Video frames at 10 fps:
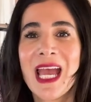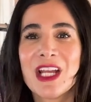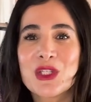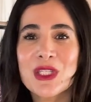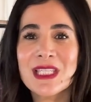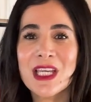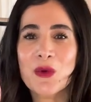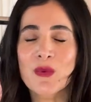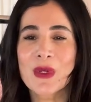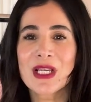It just
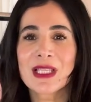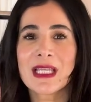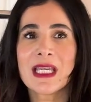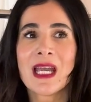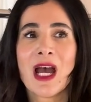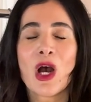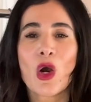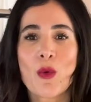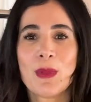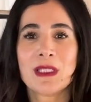like really
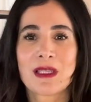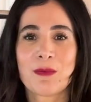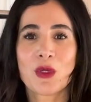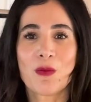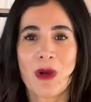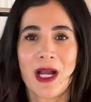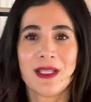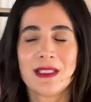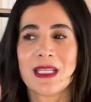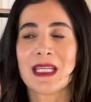opens up your
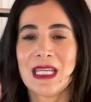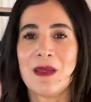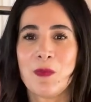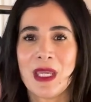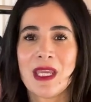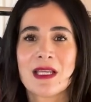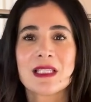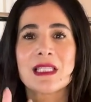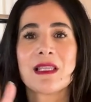mind to keeping